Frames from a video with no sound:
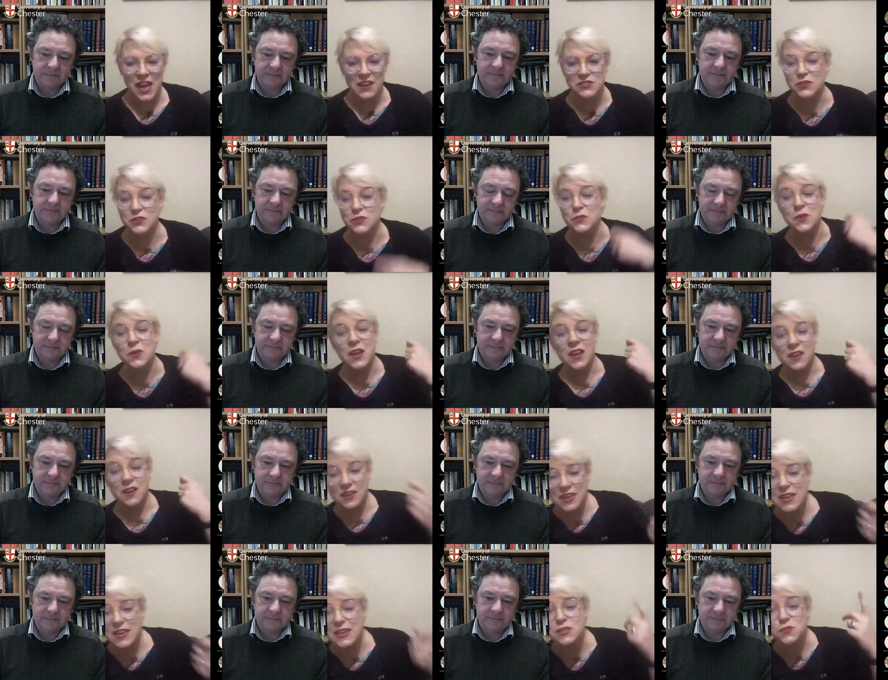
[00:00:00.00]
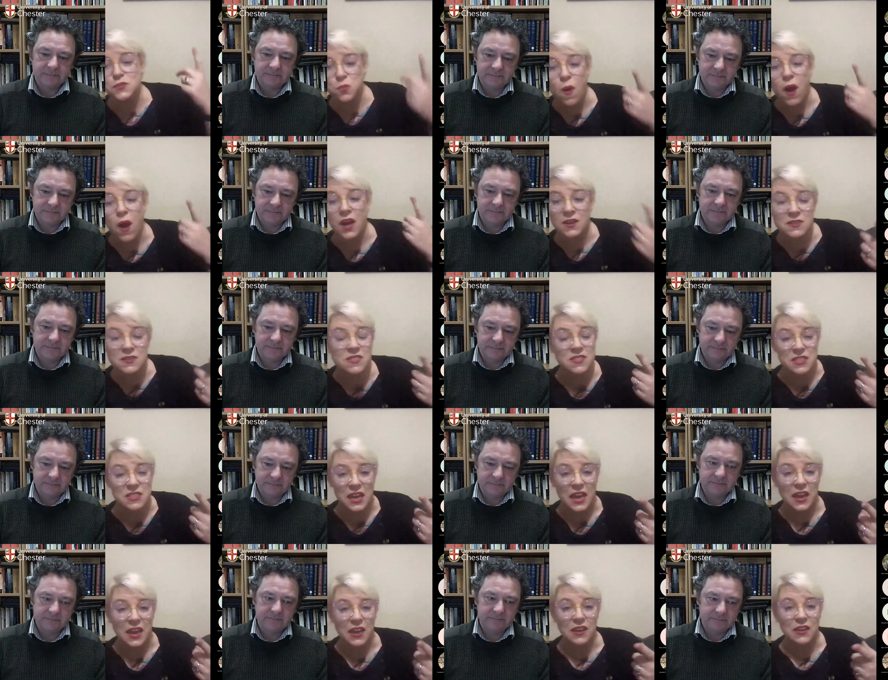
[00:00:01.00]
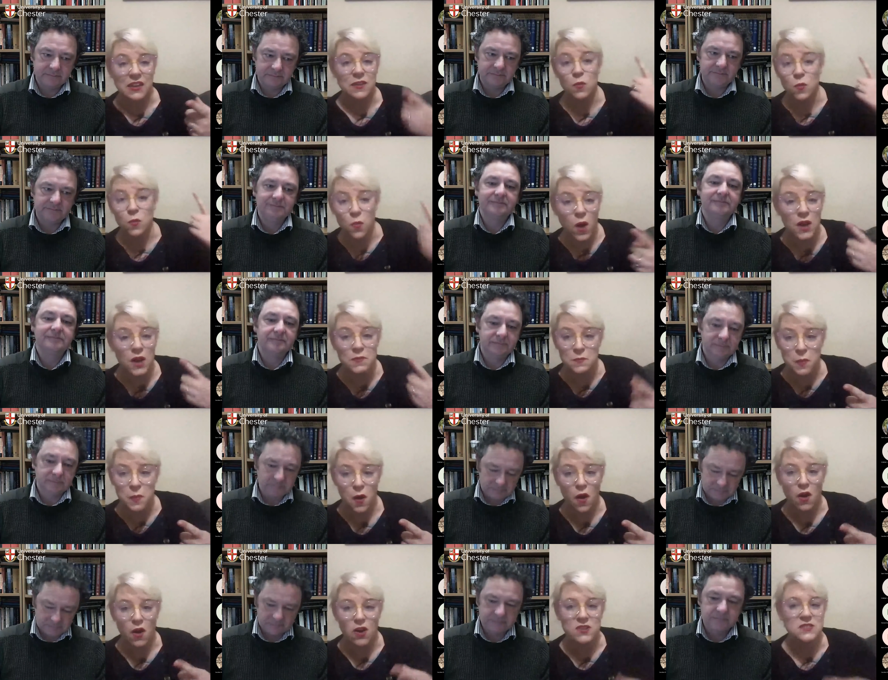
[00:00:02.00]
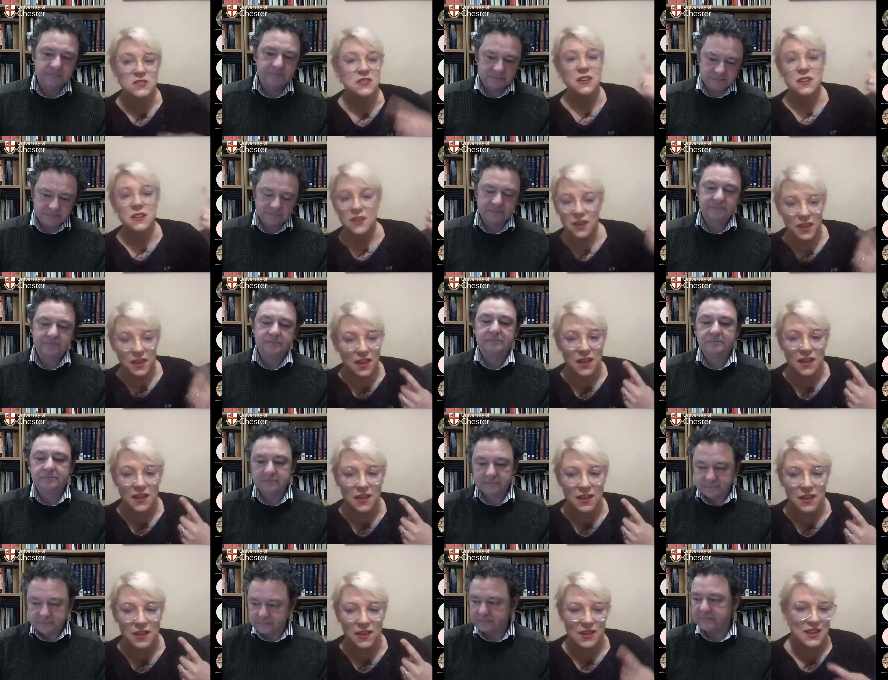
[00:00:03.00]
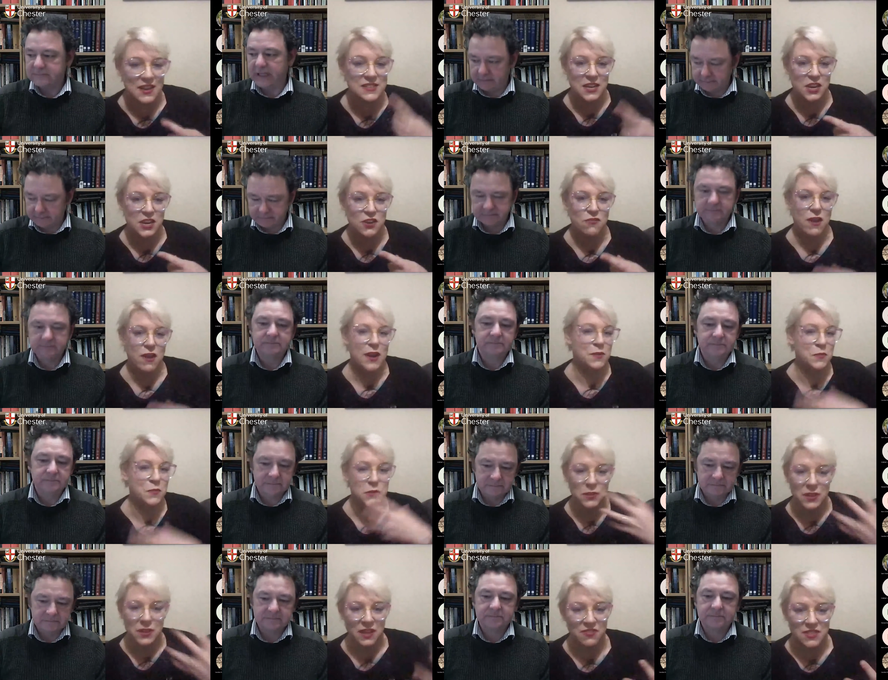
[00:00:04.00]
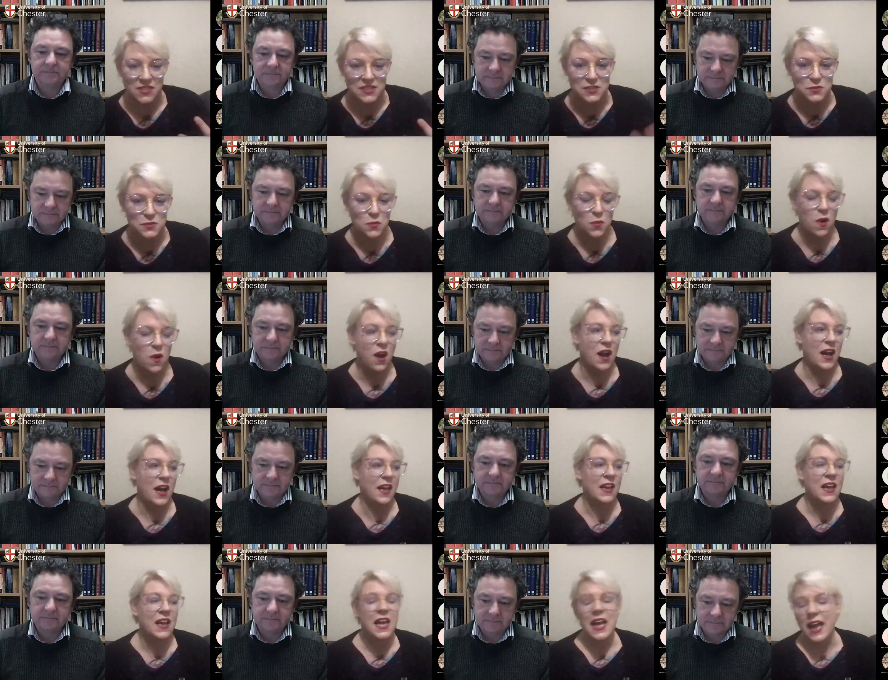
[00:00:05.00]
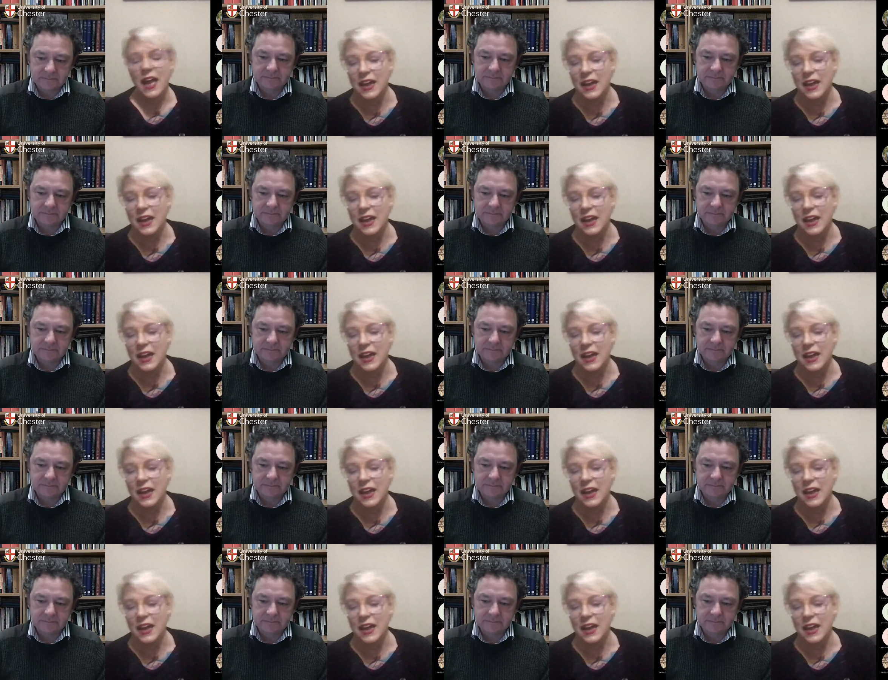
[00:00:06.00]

Speaker 1: can do here's one thing, one pot. It's incredible, and this is why.